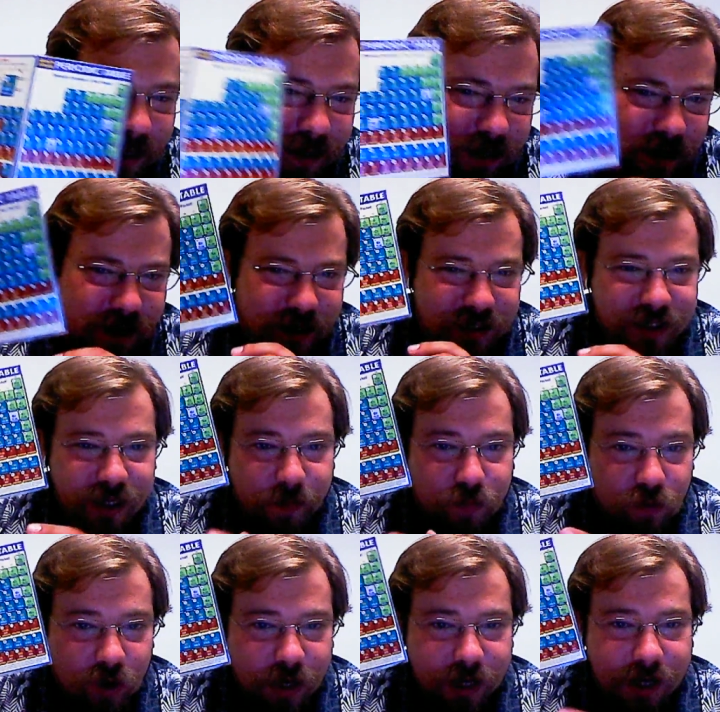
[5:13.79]
uh,
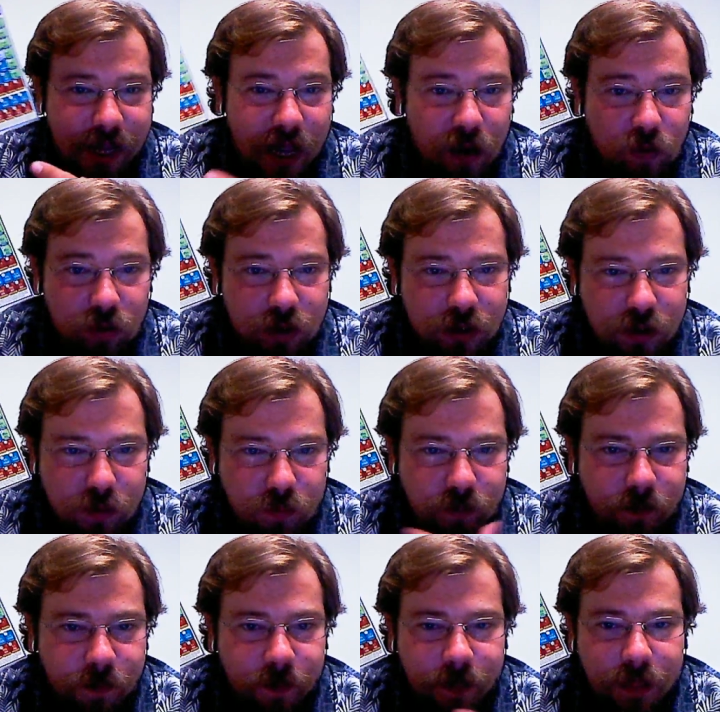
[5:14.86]
separated out
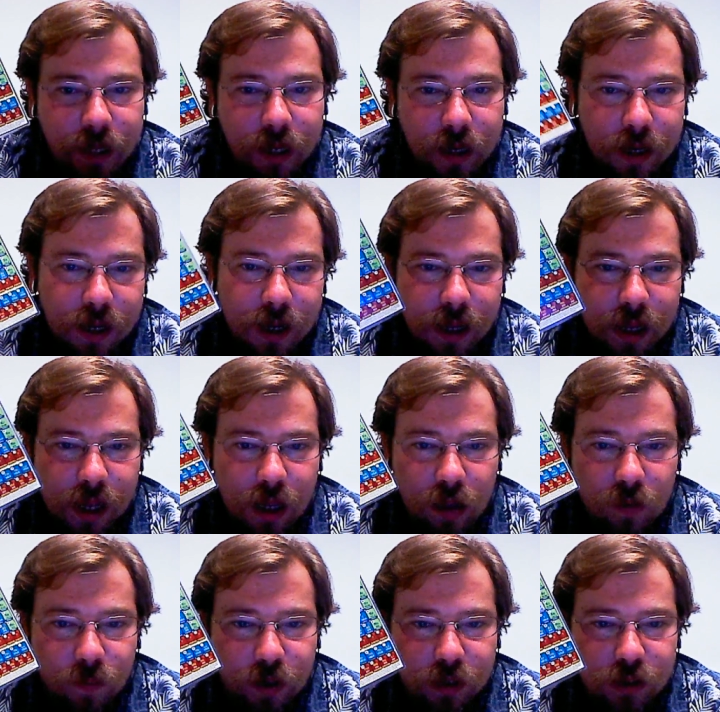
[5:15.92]

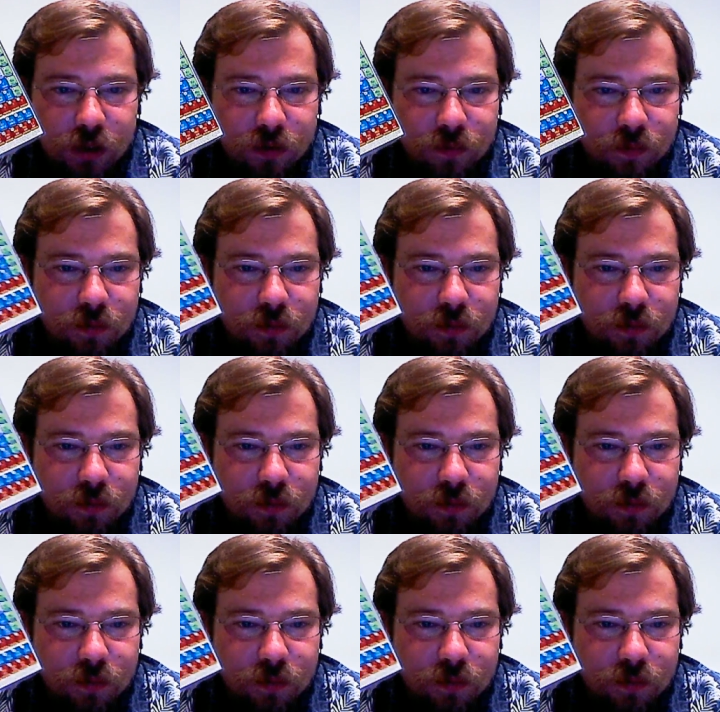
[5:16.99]
elements